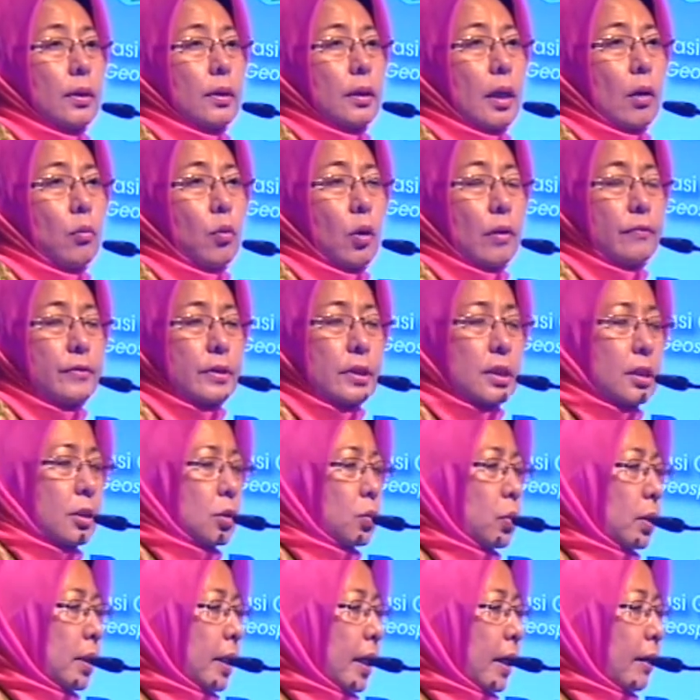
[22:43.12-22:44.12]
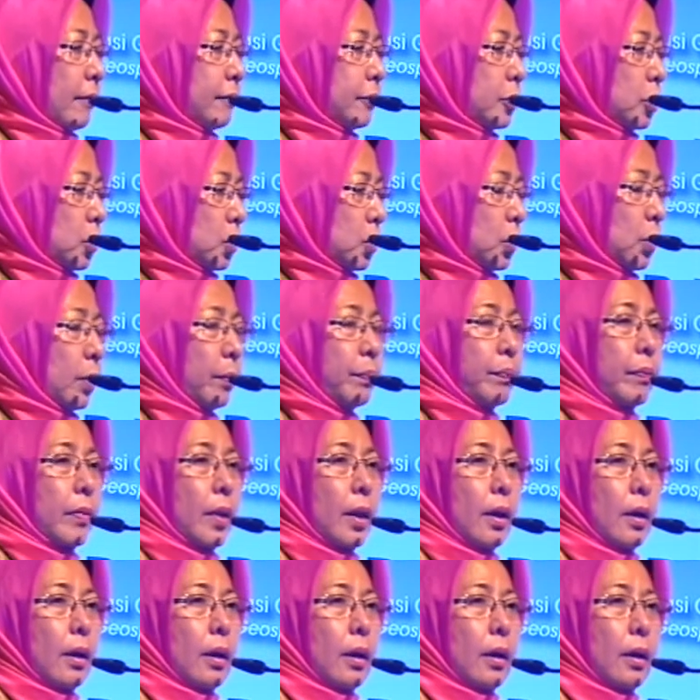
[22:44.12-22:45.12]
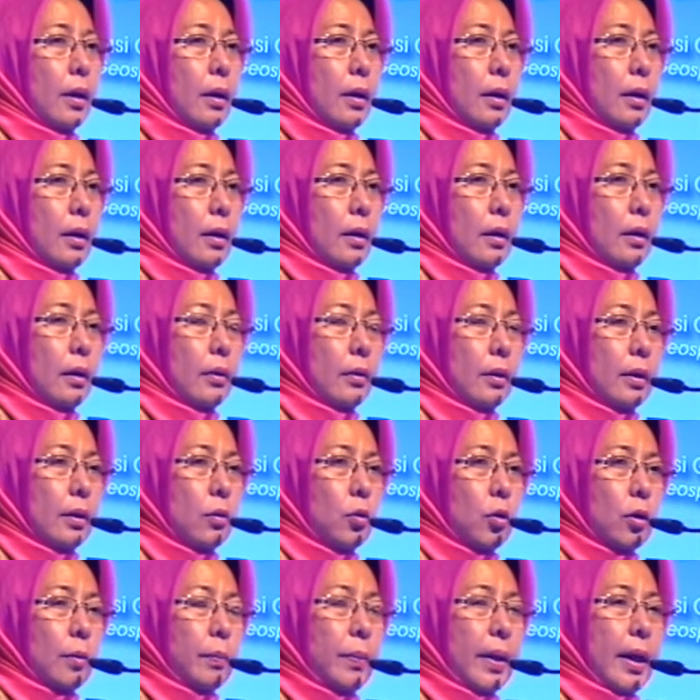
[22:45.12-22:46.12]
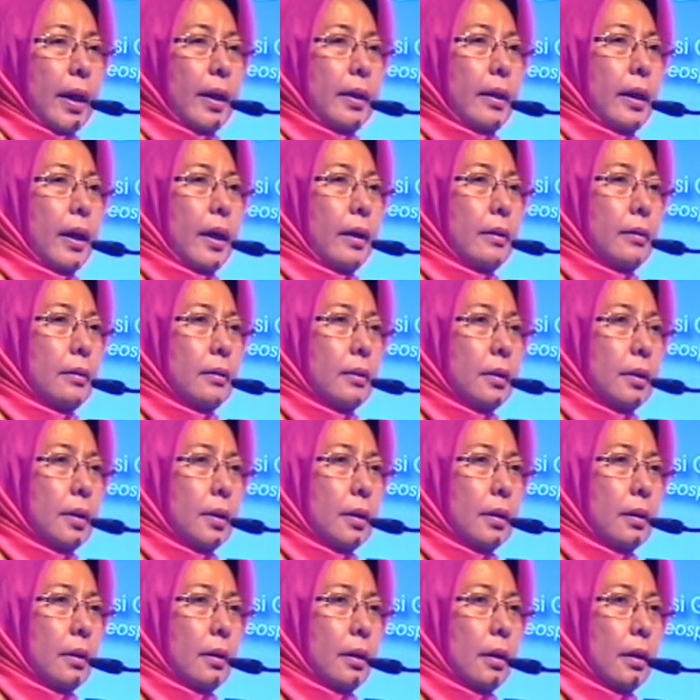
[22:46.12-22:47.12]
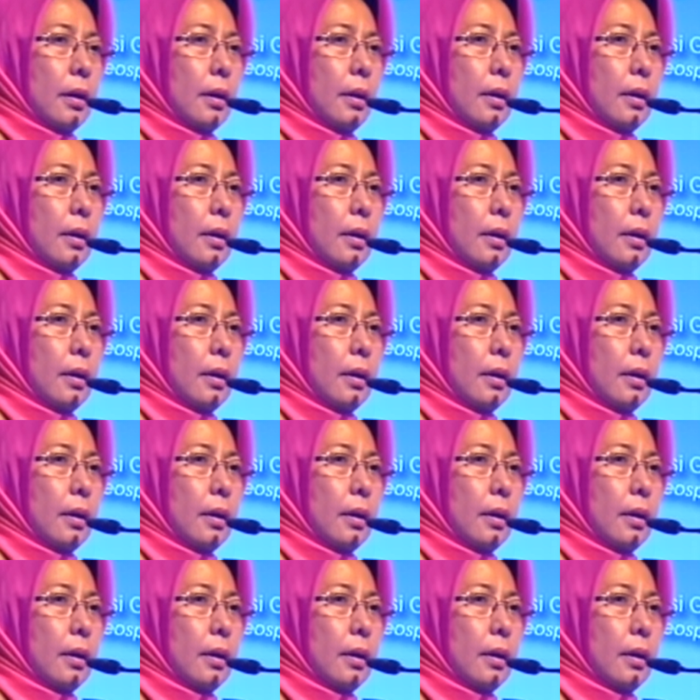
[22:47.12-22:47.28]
officers will have to look back at the